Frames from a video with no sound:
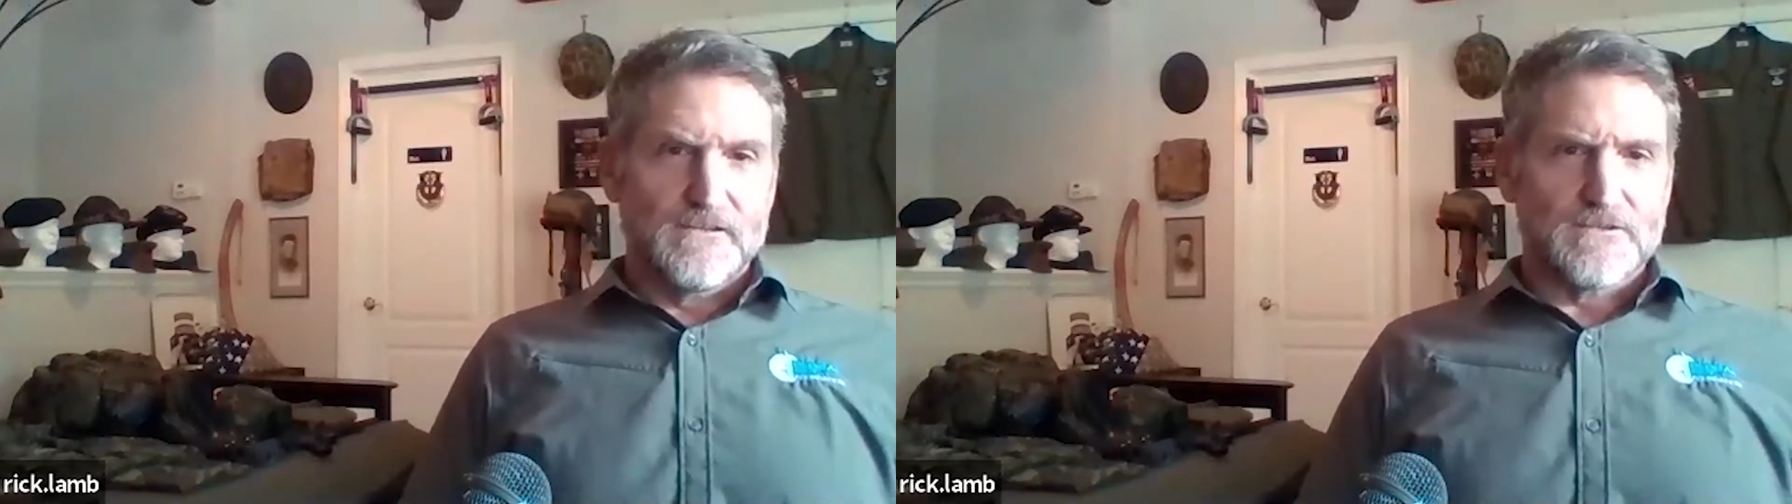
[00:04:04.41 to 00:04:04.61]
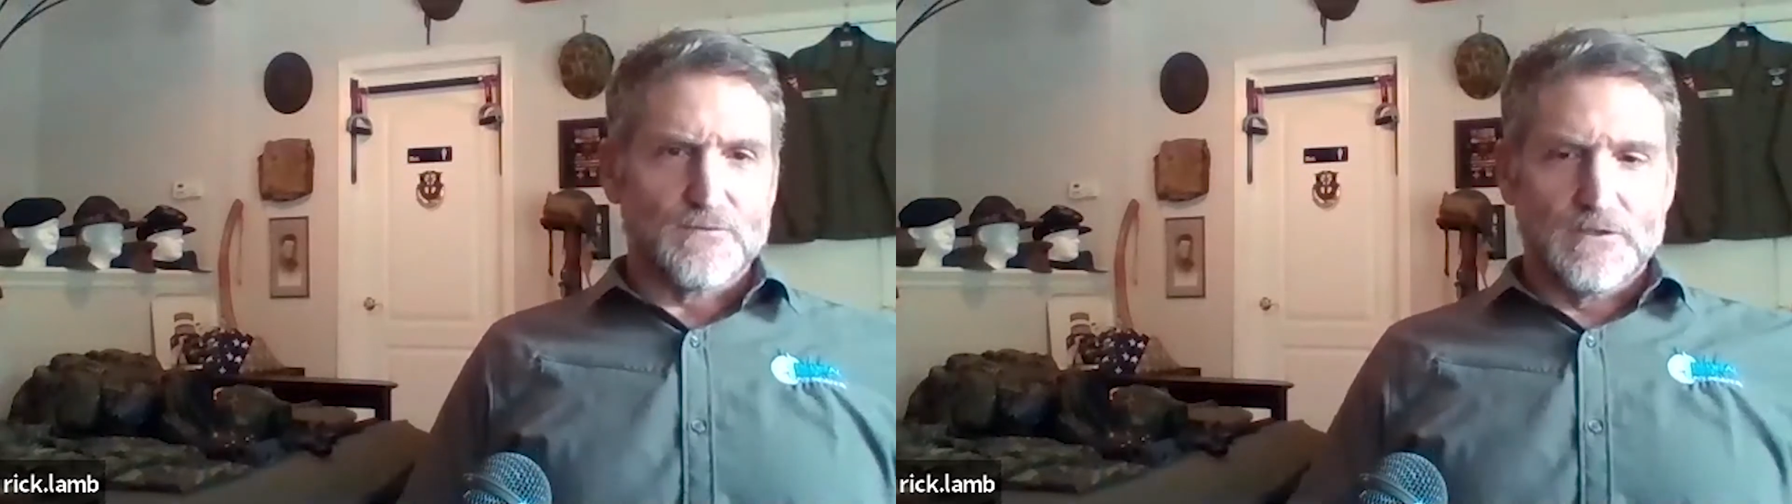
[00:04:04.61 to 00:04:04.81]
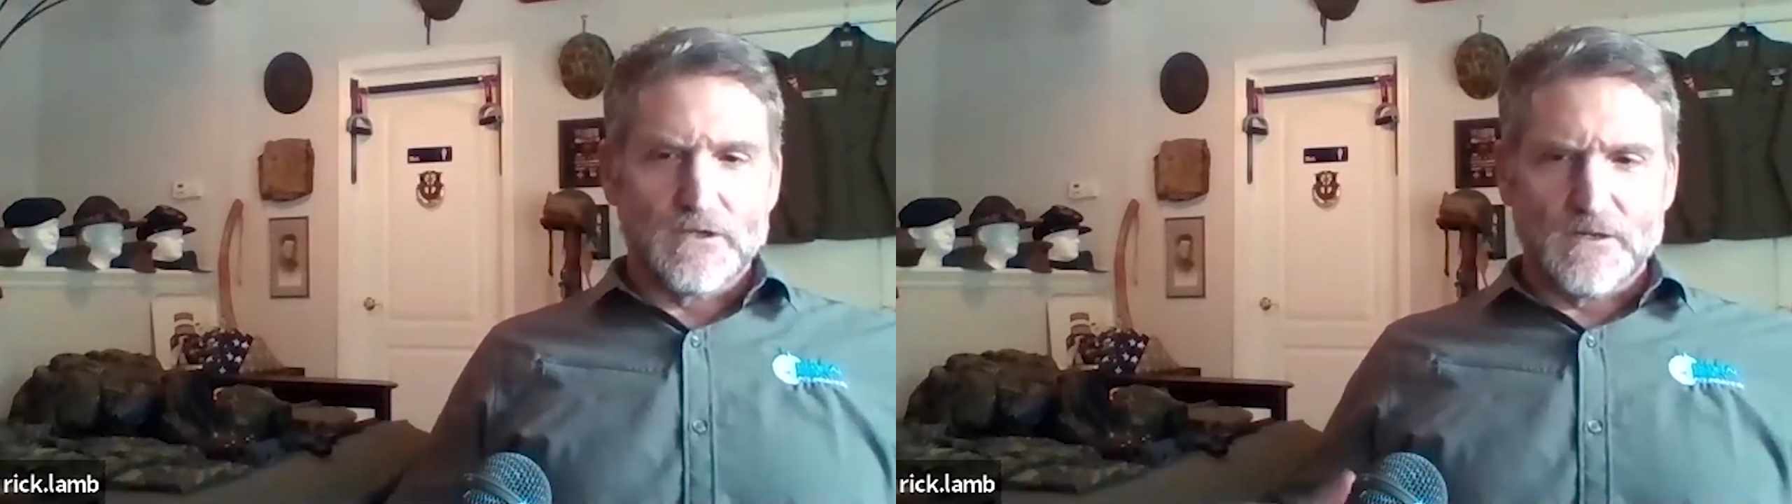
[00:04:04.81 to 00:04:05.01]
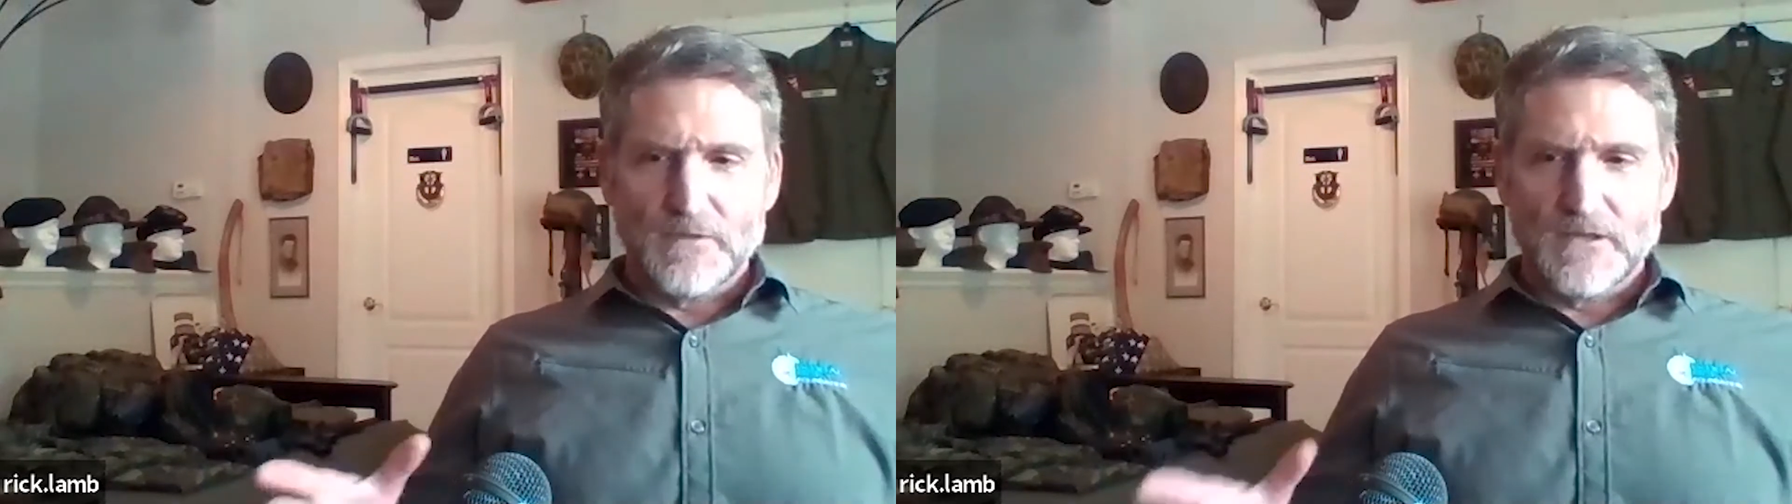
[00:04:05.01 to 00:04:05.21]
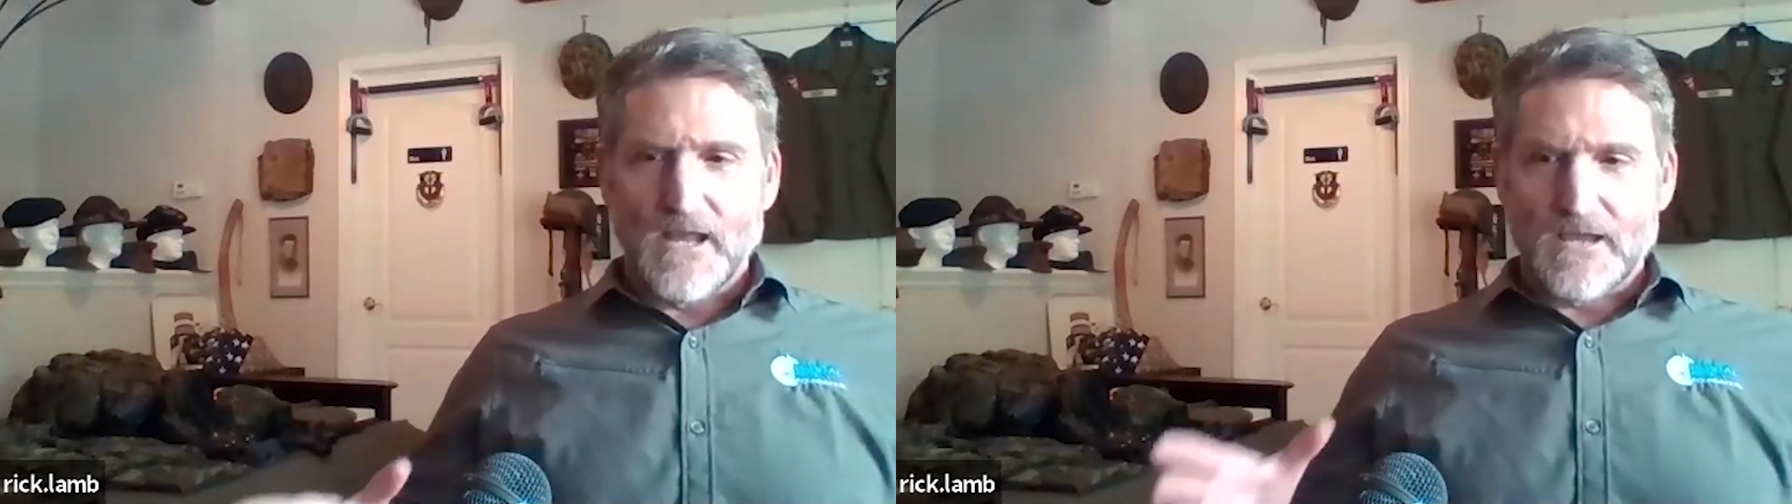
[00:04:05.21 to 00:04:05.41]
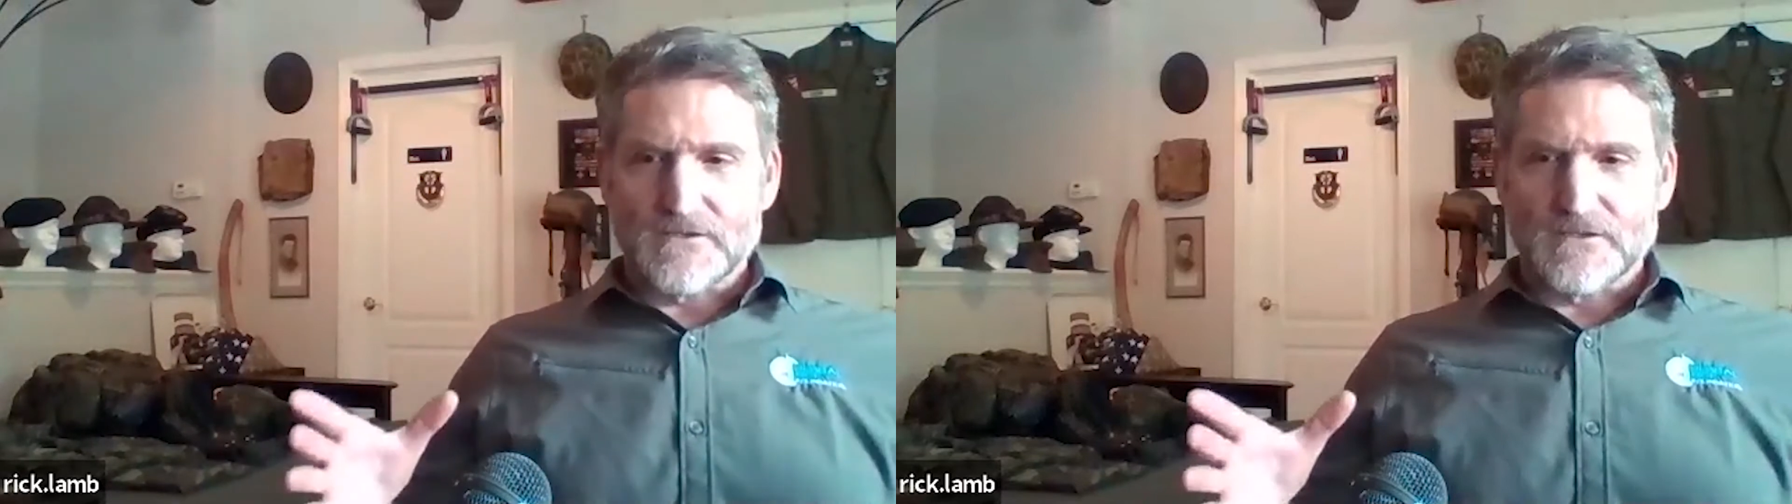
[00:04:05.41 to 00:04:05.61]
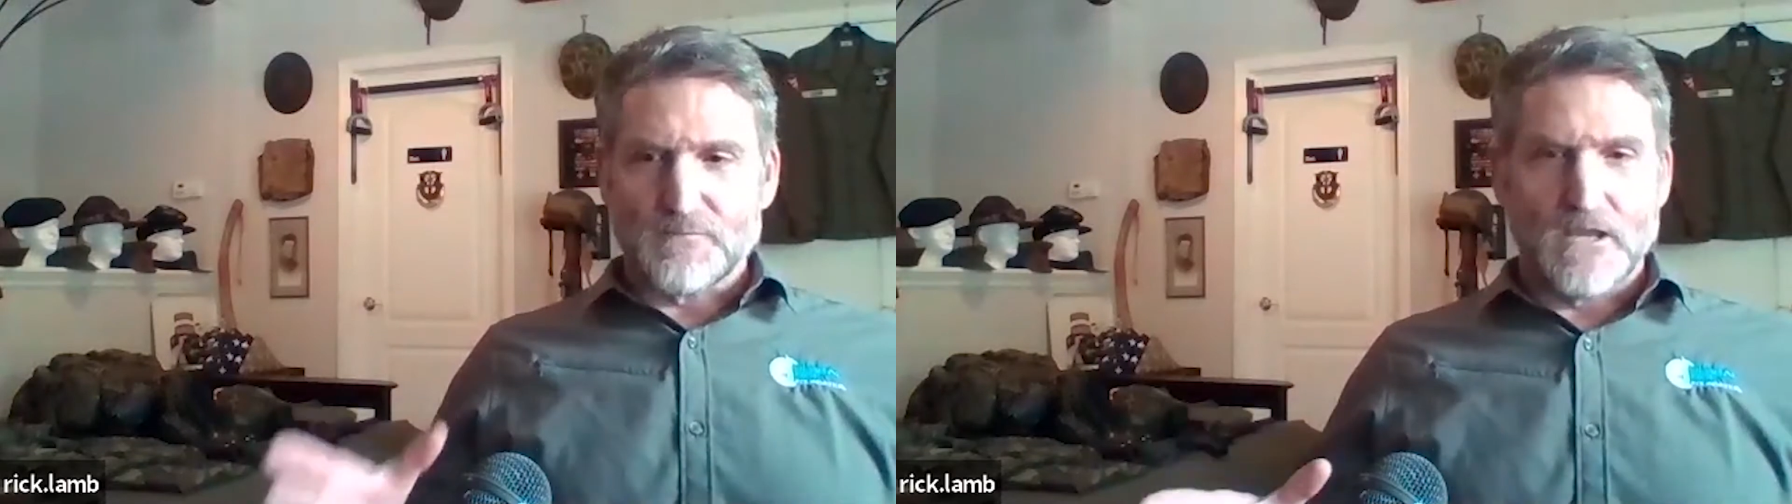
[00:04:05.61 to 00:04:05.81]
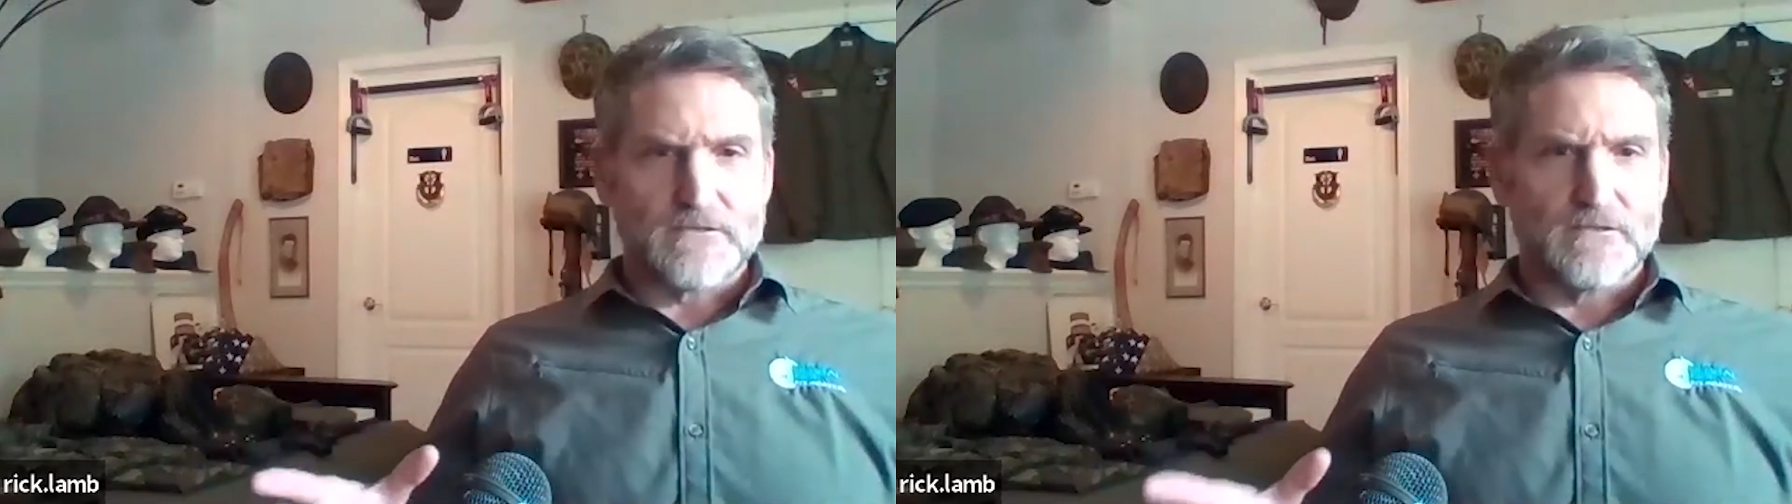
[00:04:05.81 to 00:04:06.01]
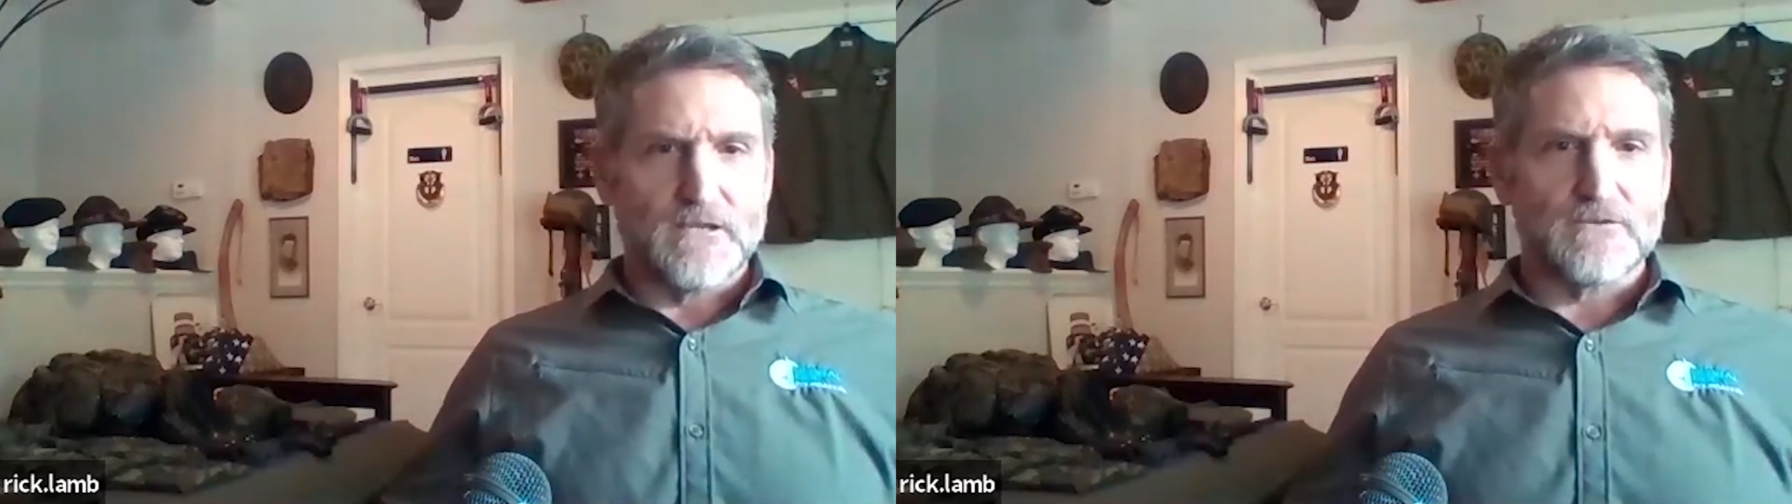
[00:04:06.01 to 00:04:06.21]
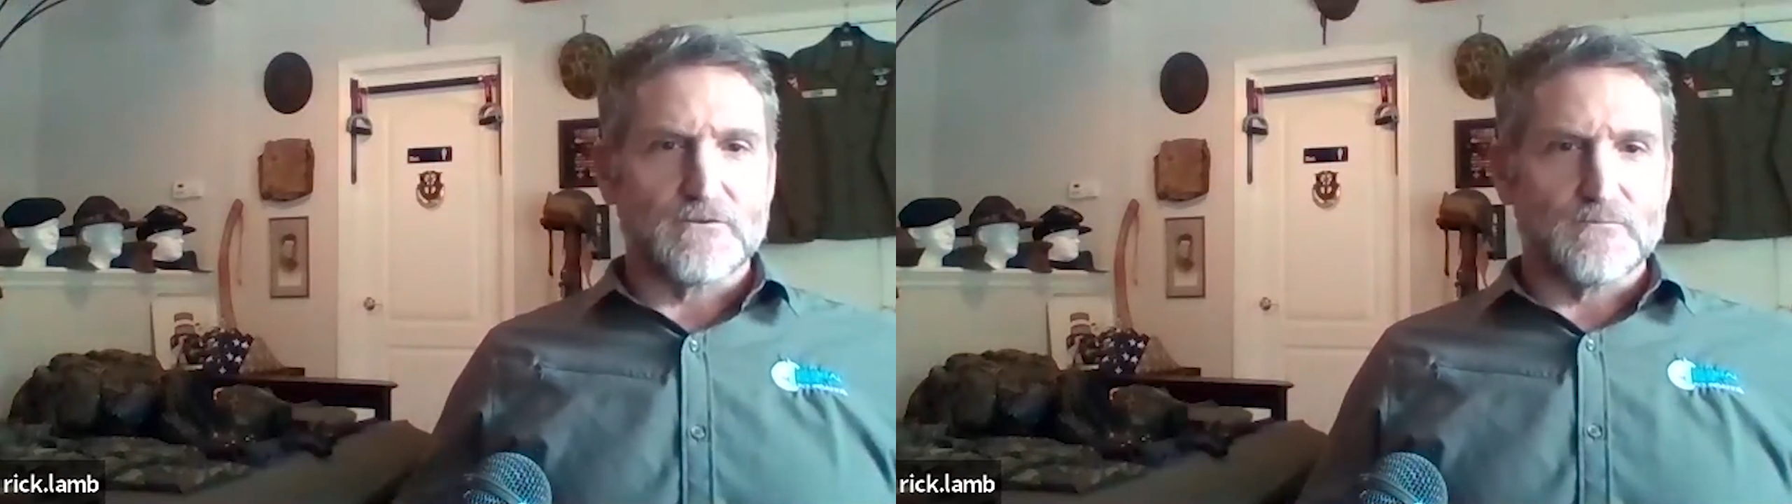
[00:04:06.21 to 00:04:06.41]
is that we look at a big ass expanse of
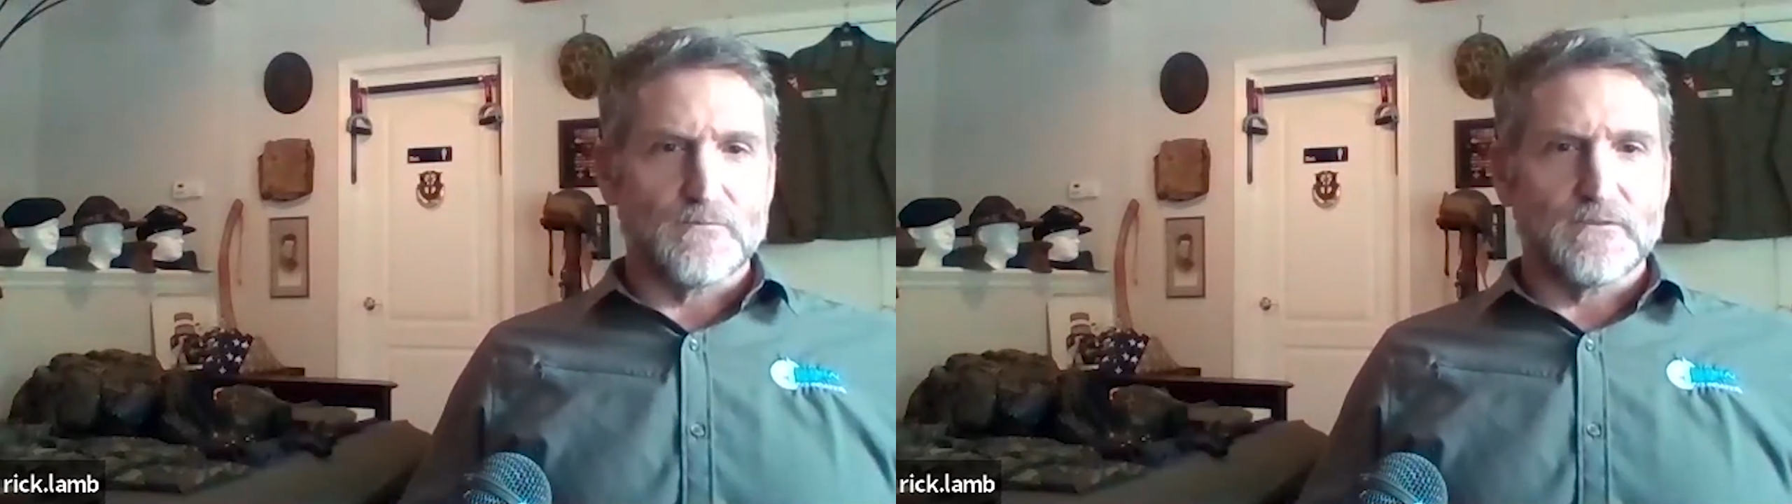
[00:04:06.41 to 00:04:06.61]
desert and